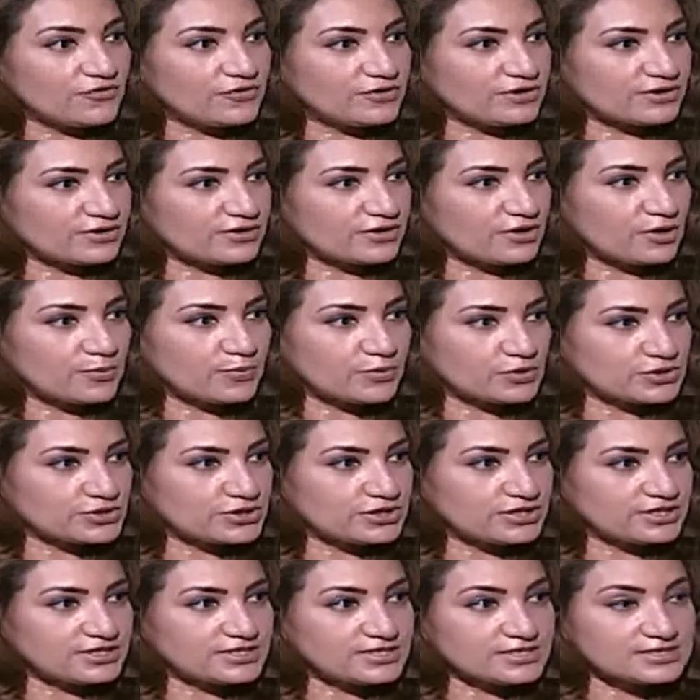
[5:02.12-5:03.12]
offer
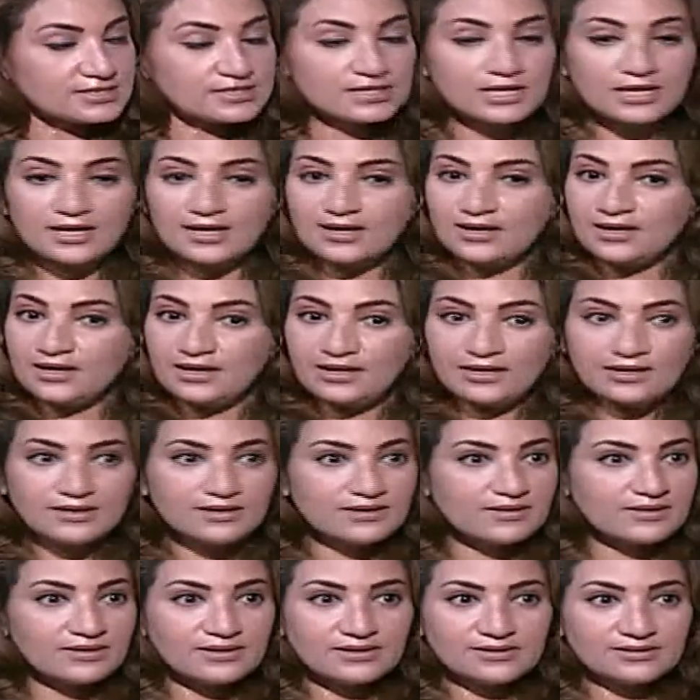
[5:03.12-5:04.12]
opportunities.
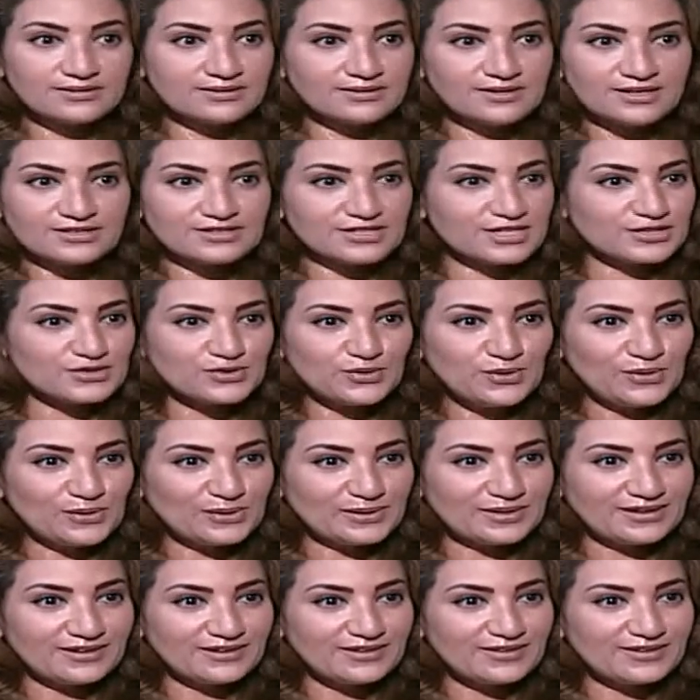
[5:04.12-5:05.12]
Not at
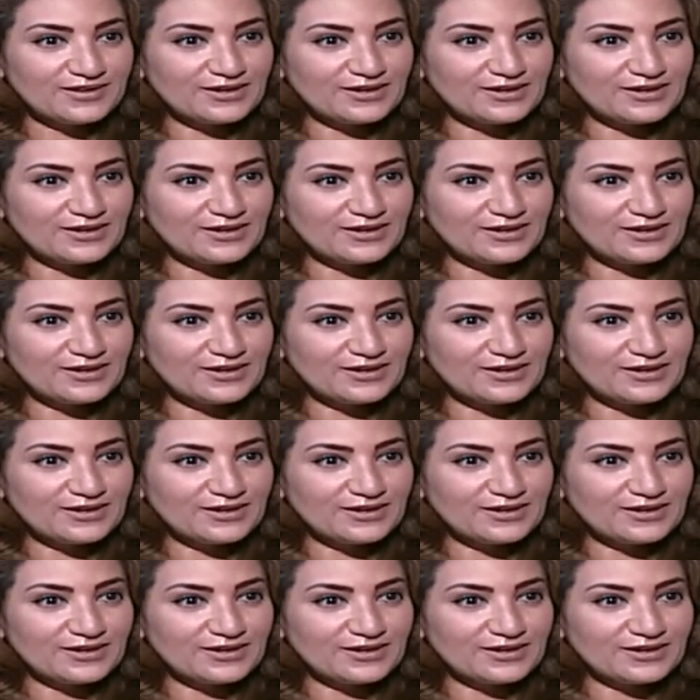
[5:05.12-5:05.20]
all.